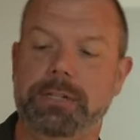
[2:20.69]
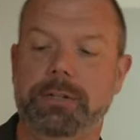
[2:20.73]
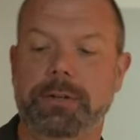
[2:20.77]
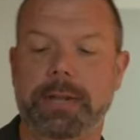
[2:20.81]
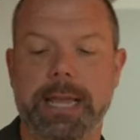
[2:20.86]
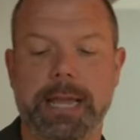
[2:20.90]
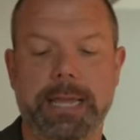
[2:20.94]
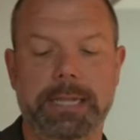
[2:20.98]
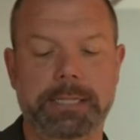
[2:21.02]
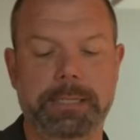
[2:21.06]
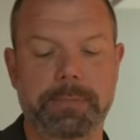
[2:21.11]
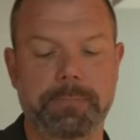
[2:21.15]
So it
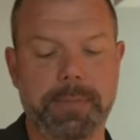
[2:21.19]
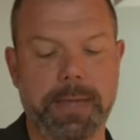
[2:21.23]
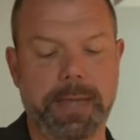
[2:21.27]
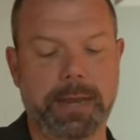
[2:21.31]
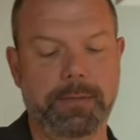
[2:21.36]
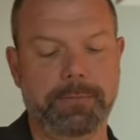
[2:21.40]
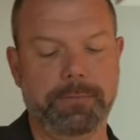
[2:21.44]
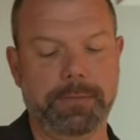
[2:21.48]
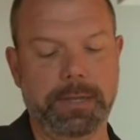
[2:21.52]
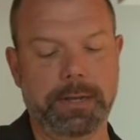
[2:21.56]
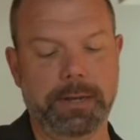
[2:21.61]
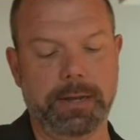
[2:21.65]
has the
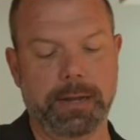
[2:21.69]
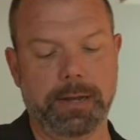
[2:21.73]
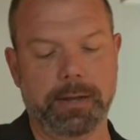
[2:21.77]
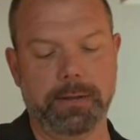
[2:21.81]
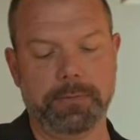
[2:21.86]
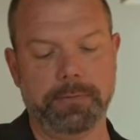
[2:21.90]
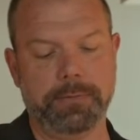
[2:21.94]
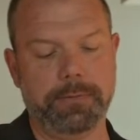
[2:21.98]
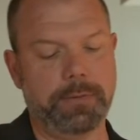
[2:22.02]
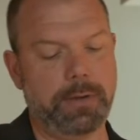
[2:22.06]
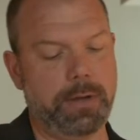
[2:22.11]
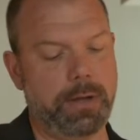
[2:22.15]
benefit
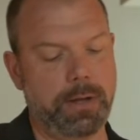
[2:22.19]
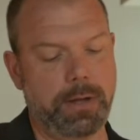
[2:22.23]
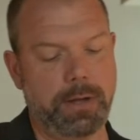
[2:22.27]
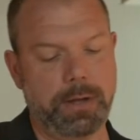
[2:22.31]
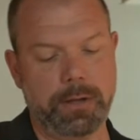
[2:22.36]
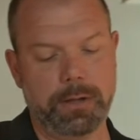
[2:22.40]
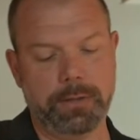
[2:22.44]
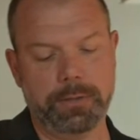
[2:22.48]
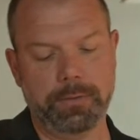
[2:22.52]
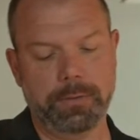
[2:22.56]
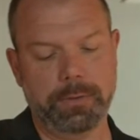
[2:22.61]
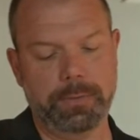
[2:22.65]
of
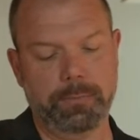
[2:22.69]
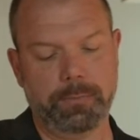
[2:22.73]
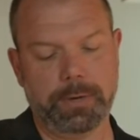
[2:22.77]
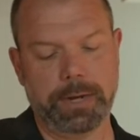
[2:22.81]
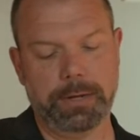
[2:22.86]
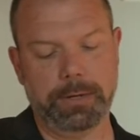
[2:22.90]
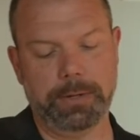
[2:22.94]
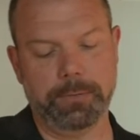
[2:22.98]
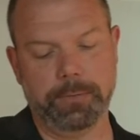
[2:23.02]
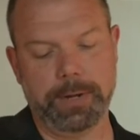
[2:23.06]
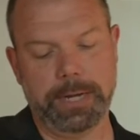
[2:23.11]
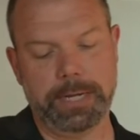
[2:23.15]
all the
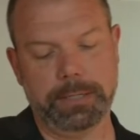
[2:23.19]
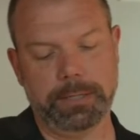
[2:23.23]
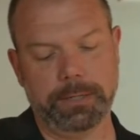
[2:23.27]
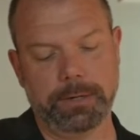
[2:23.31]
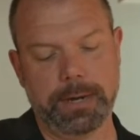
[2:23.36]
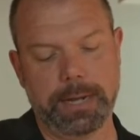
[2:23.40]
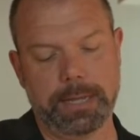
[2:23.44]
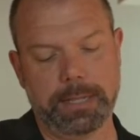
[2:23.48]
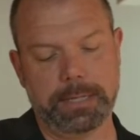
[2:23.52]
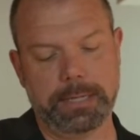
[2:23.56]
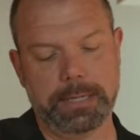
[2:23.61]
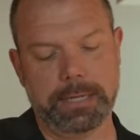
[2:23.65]

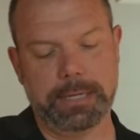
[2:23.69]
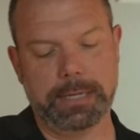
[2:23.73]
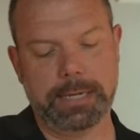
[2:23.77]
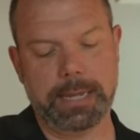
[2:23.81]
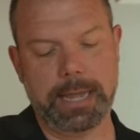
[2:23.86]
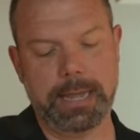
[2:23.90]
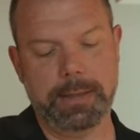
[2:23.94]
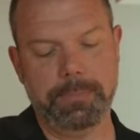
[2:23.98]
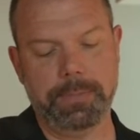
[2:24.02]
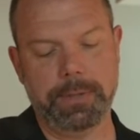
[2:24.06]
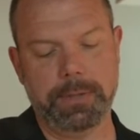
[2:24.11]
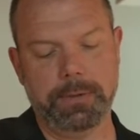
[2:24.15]
regular LED
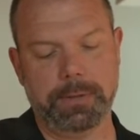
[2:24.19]
tape.